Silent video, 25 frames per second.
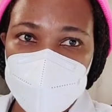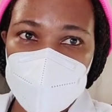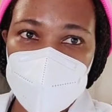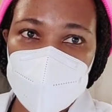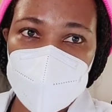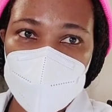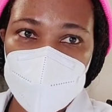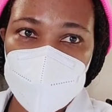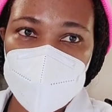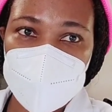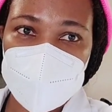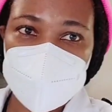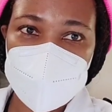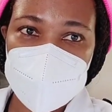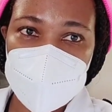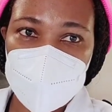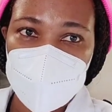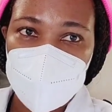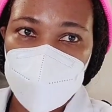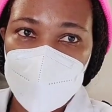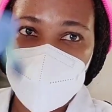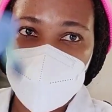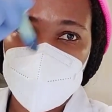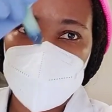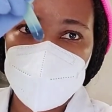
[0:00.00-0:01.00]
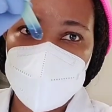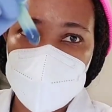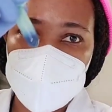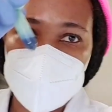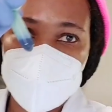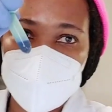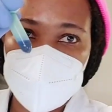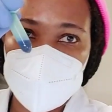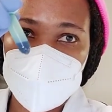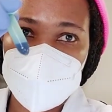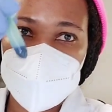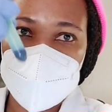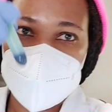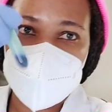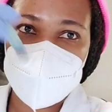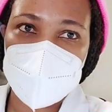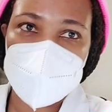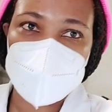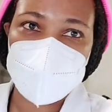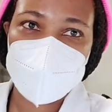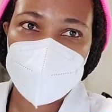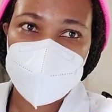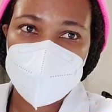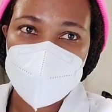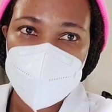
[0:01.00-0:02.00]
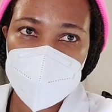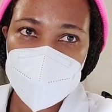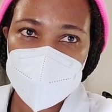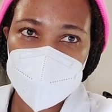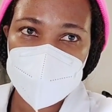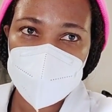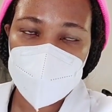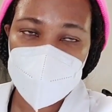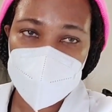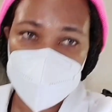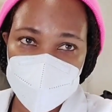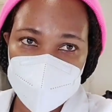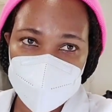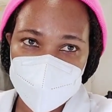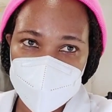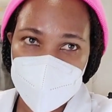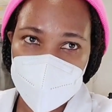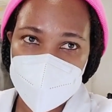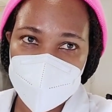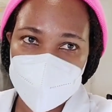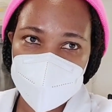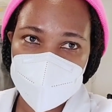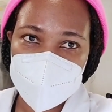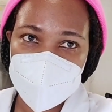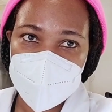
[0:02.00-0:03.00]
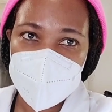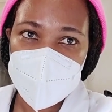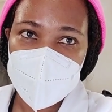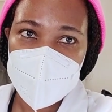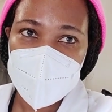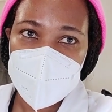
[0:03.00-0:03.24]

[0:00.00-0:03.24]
fungal cell wall blue. It will provide contrast.